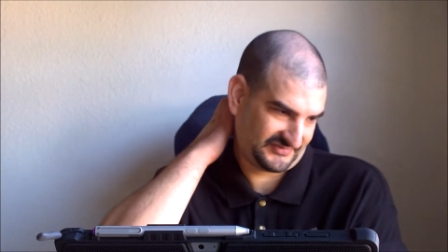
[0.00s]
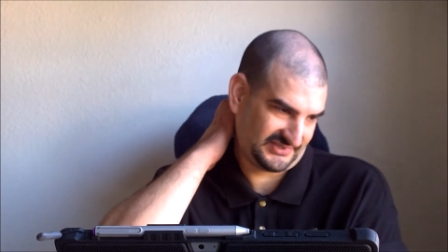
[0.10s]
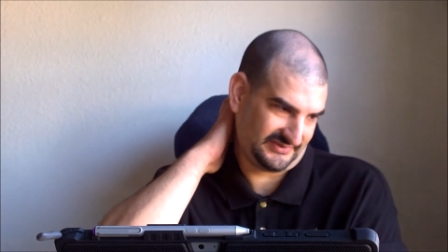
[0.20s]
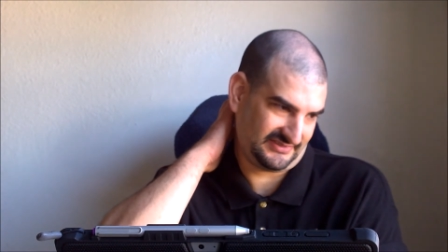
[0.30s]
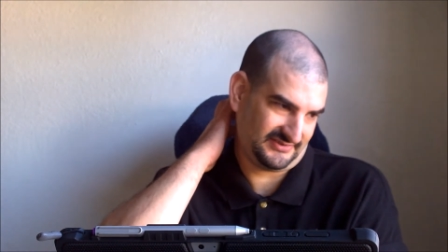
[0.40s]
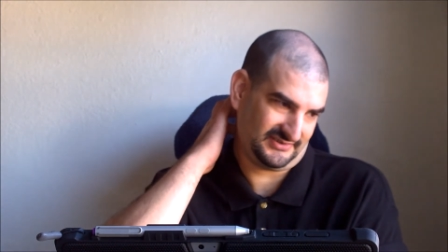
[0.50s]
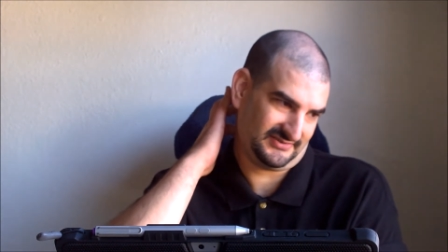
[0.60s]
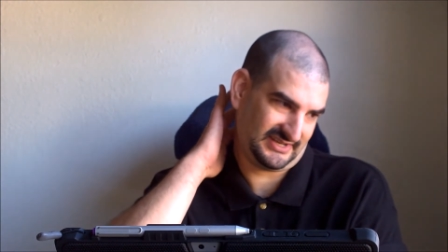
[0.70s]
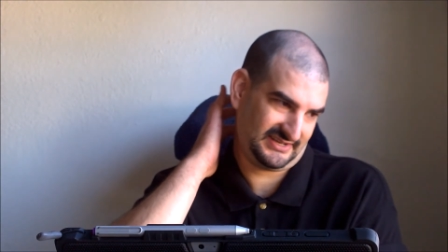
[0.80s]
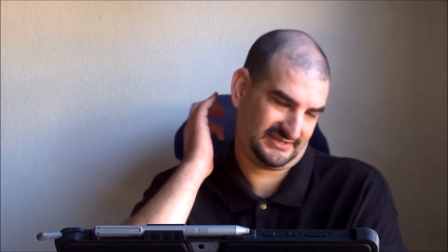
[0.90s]
So we threw it
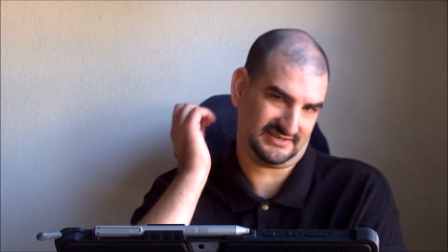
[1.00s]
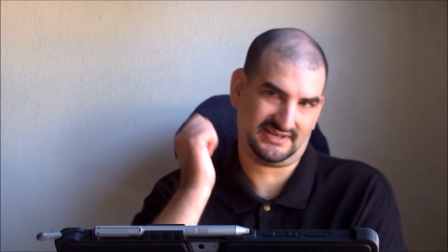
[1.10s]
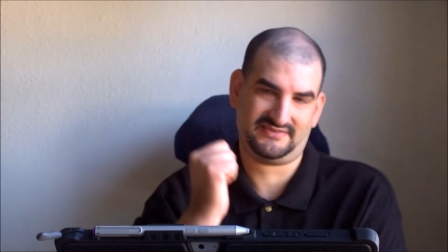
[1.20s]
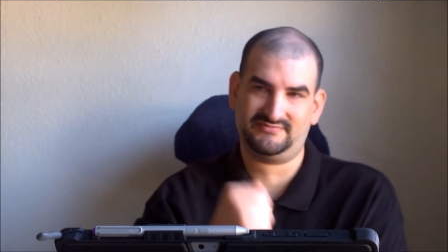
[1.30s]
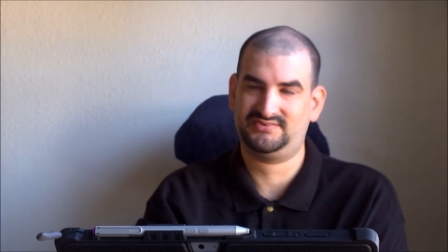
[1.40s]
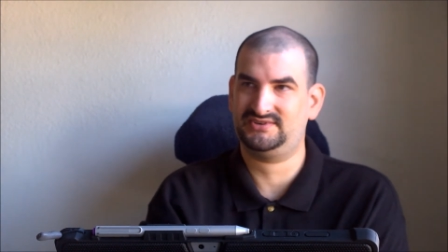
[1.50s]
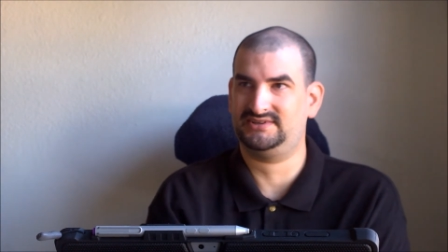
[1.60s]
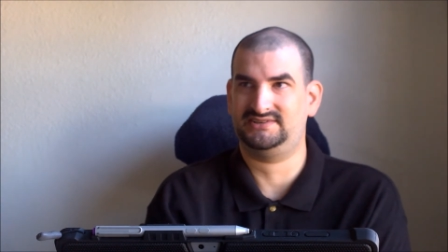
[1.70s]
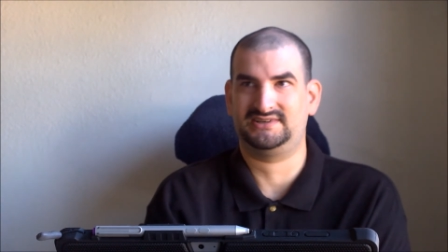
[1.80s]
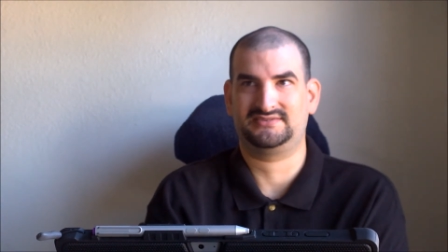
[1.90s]
away and I haven't put
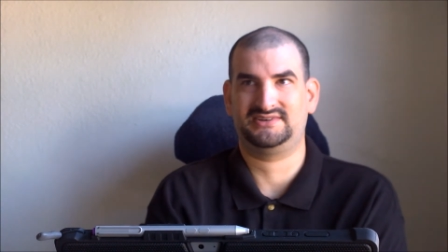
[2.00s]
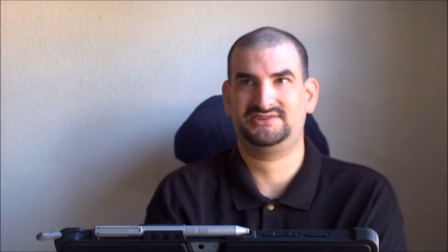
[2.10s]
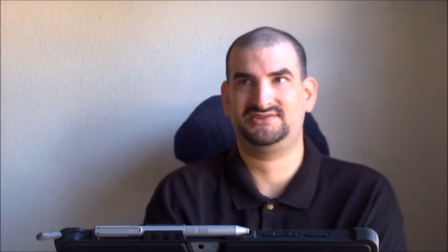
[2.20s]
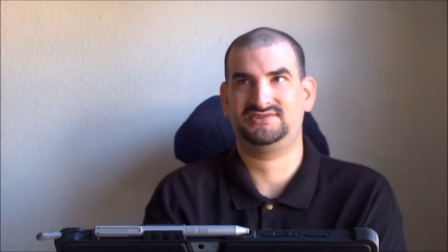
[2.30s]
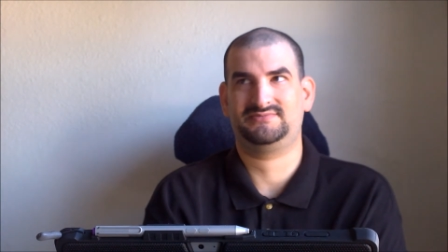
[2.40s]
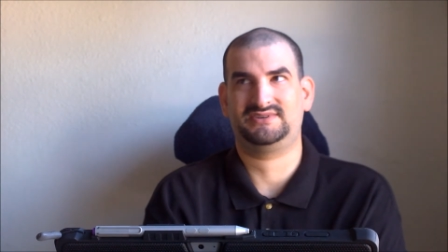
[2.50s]
any decorations up.